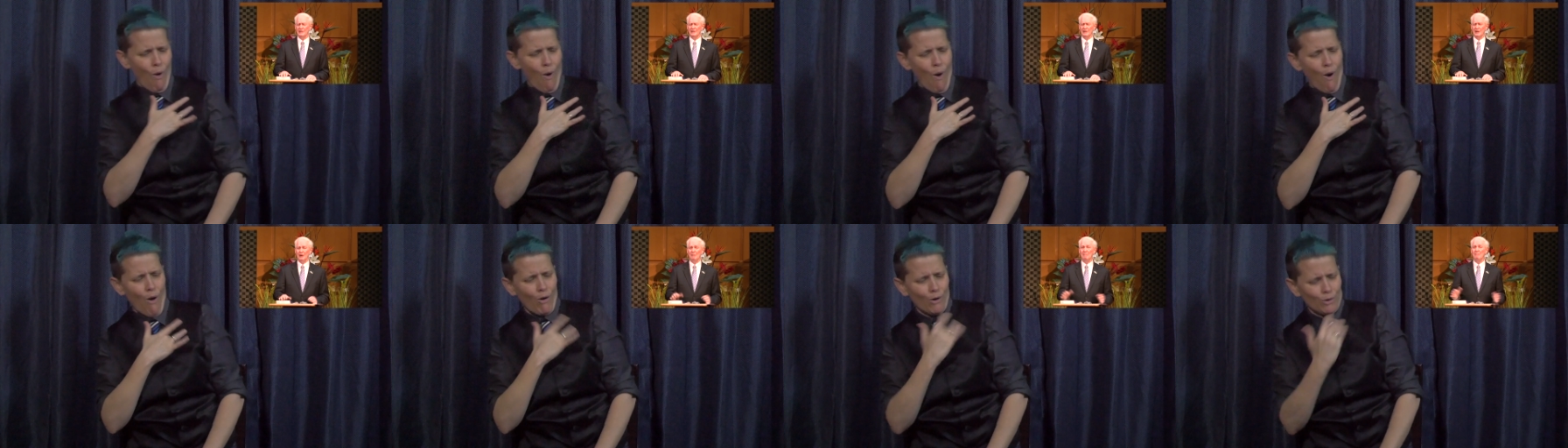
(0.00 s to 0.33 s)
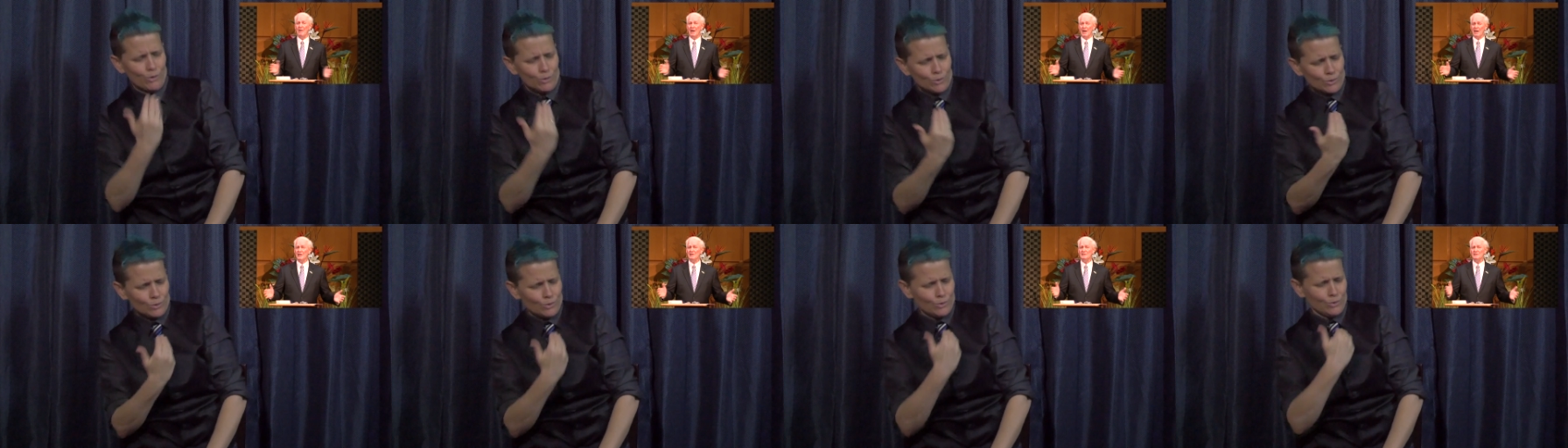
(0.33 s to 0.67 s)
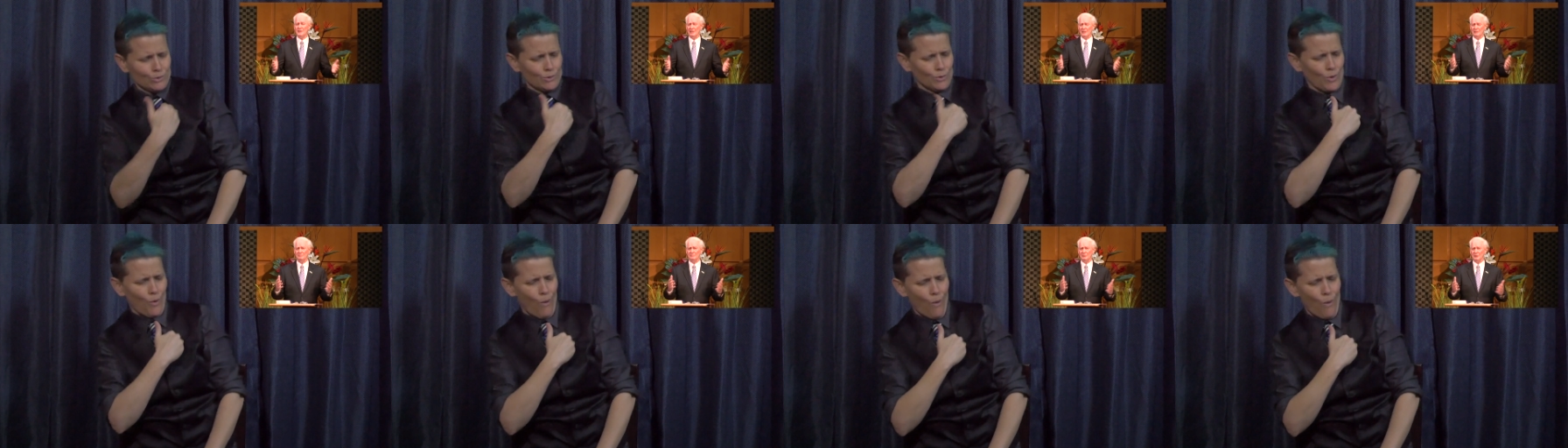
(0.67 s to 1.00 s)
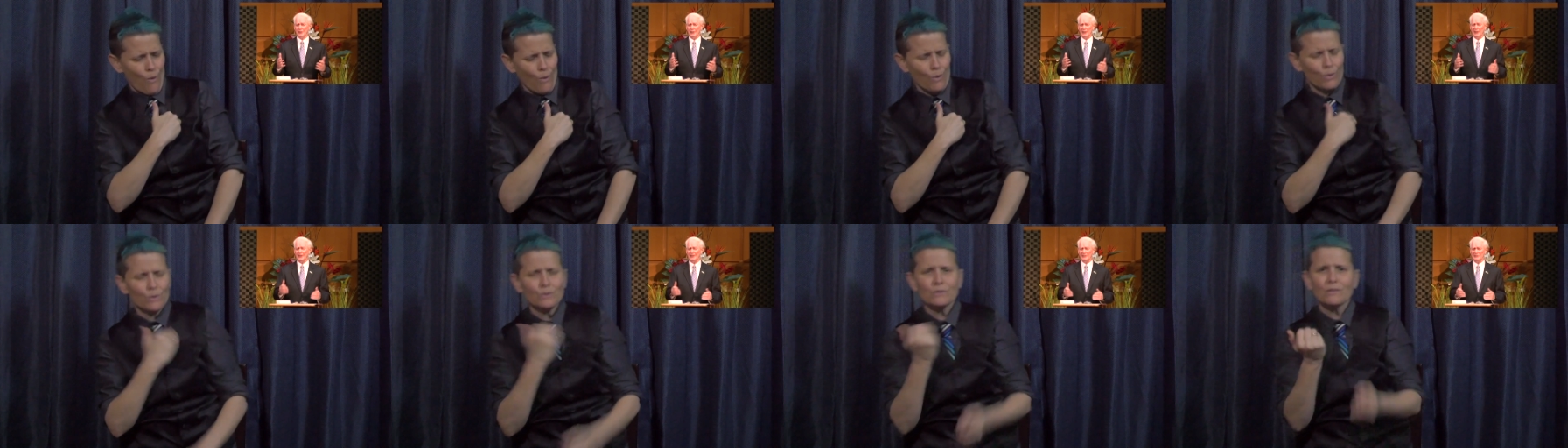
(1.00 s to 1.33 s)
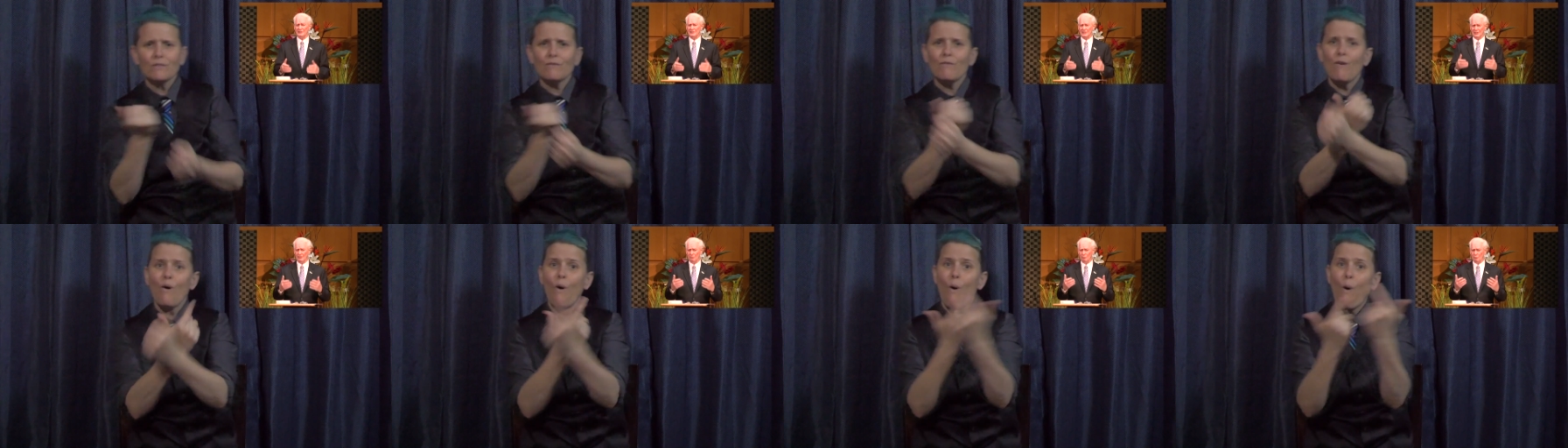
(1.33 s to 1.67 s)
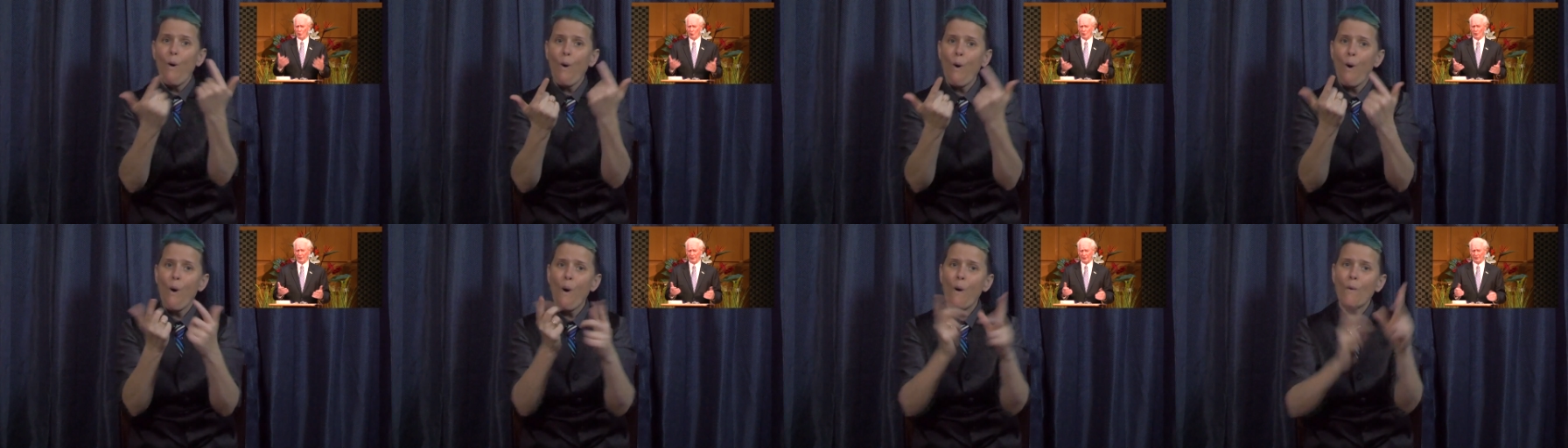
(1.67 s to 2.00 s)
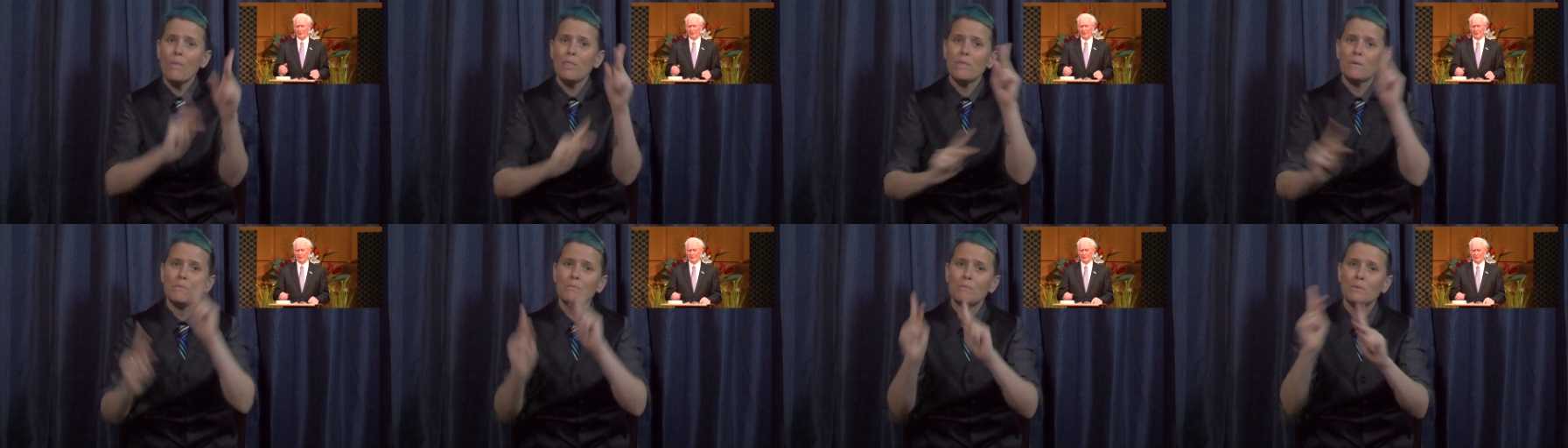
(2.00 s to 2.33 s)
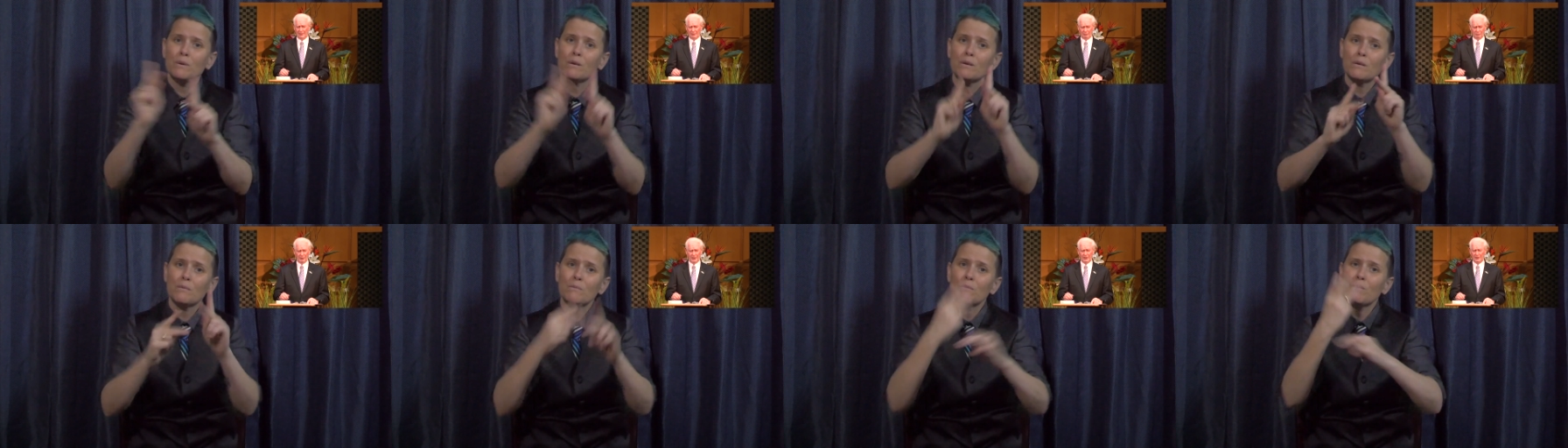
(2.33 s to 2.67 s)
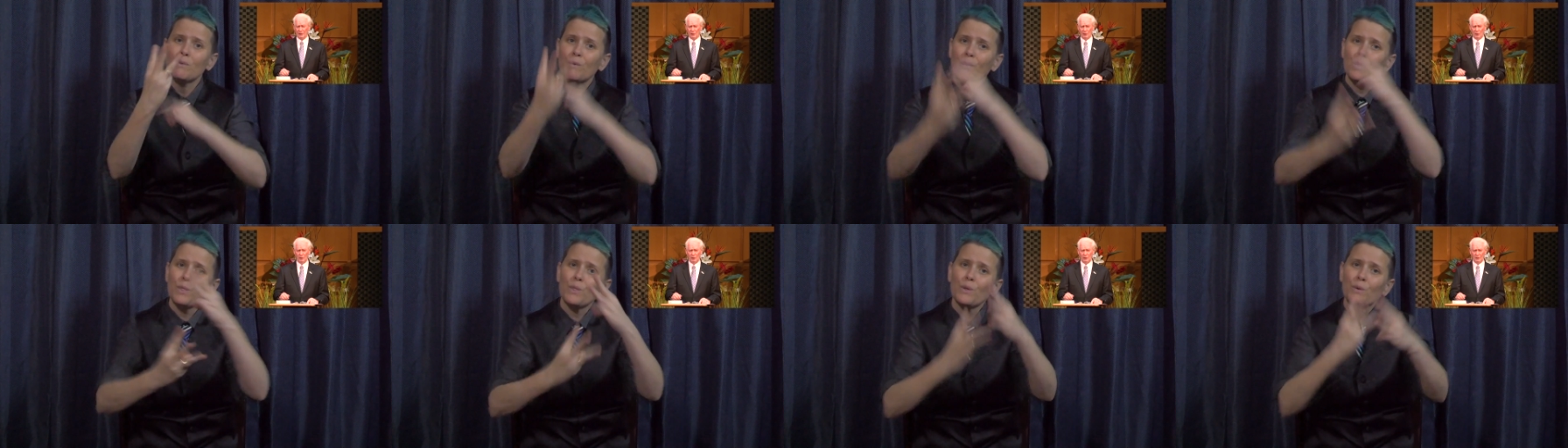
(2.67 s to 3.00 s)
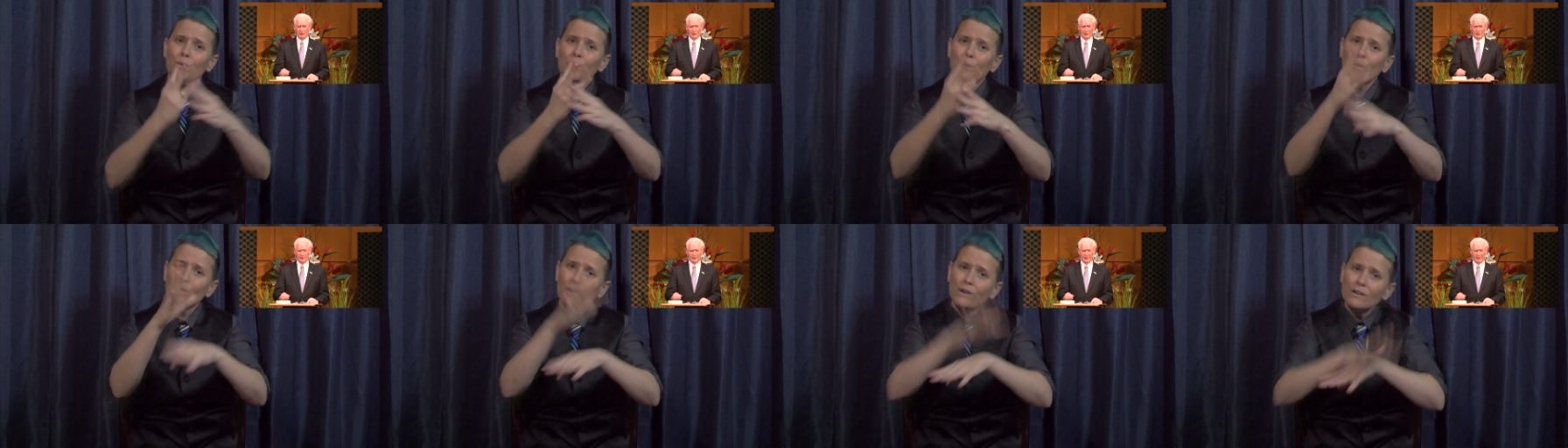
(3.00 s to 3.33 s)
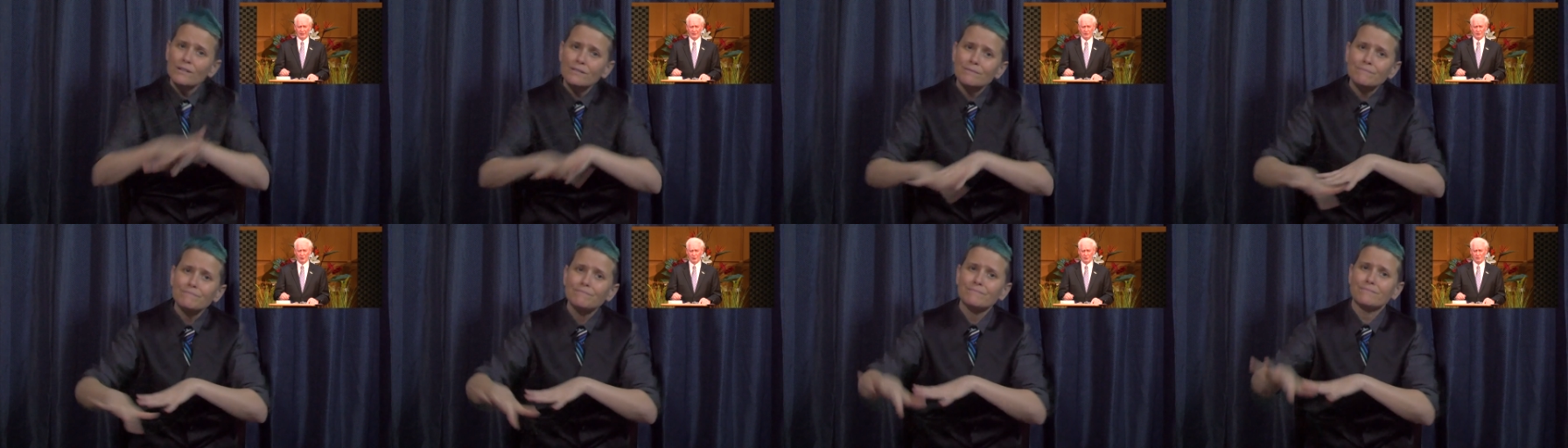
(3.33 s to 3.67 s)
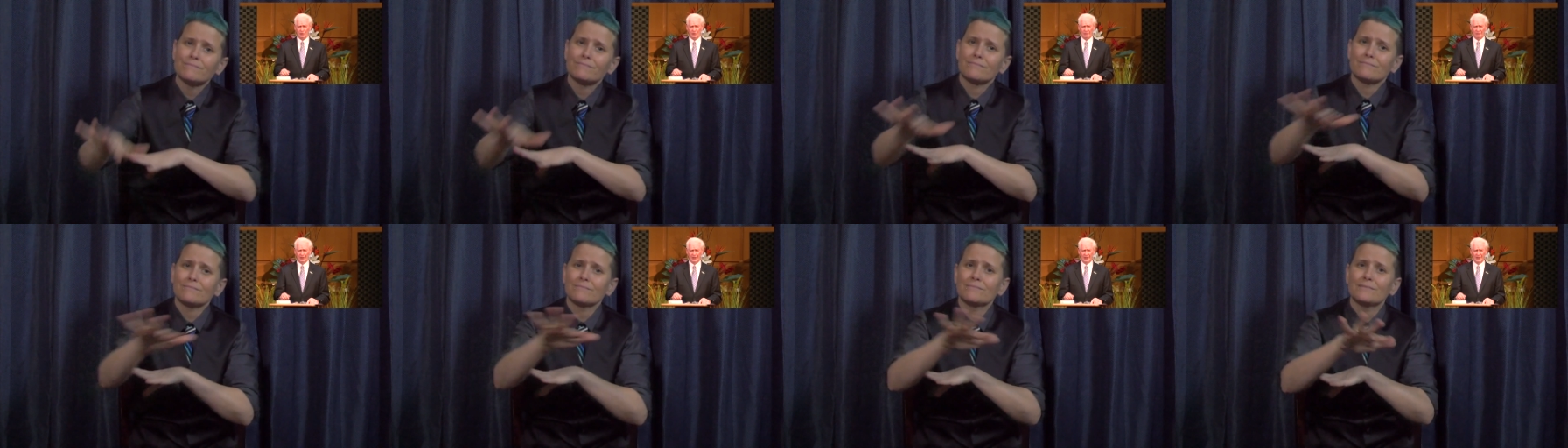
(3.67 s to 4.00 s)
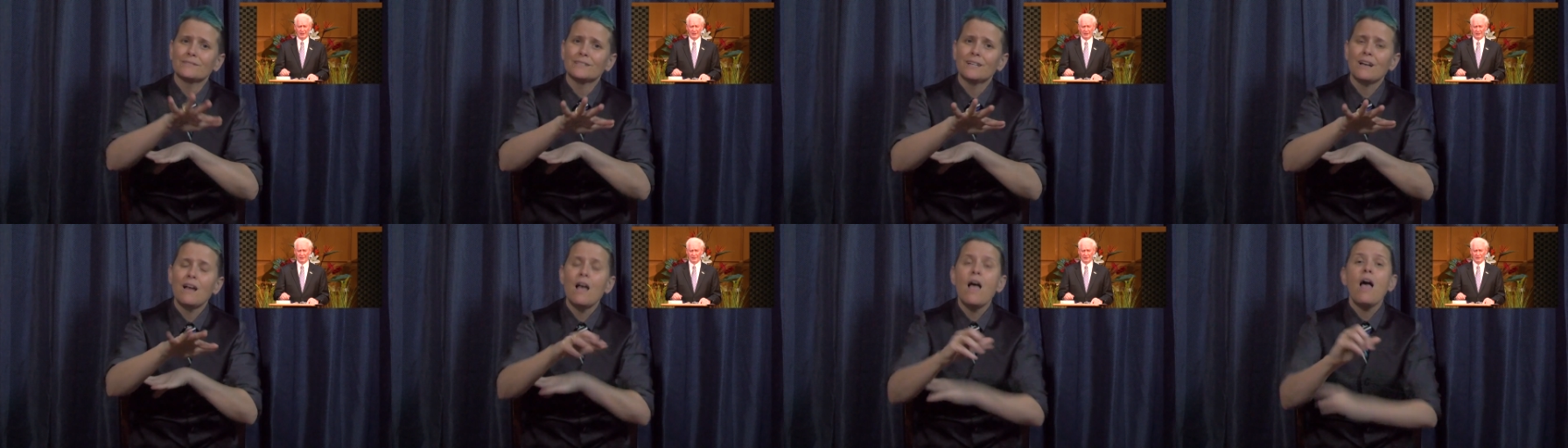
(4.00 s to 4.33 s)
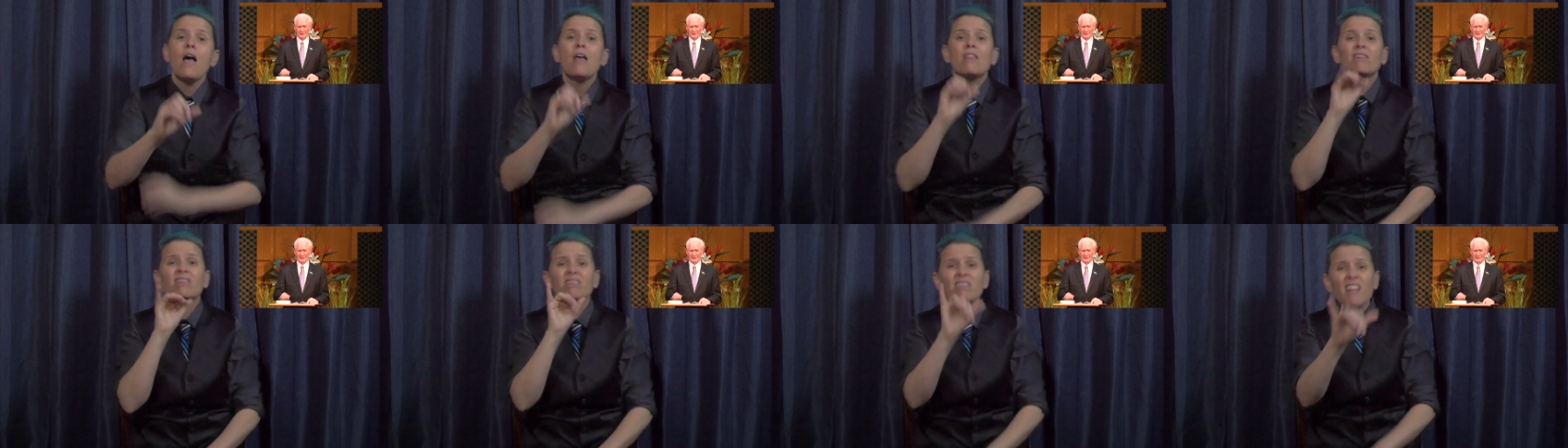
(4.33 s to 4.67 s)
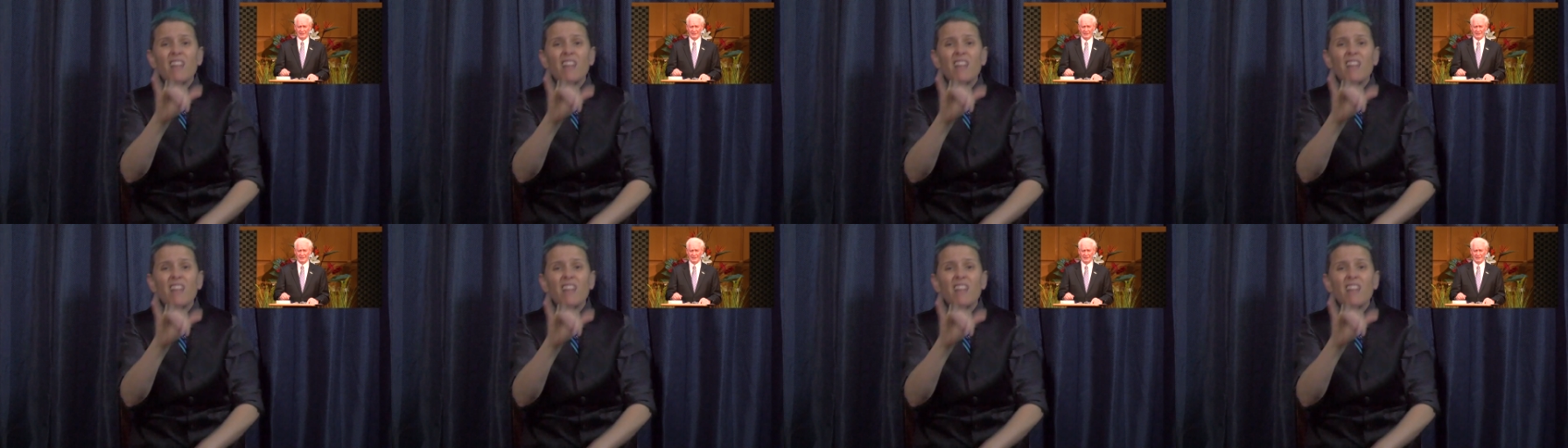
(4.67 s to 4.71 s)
amazing place and work that we call Unity Church of the Hills.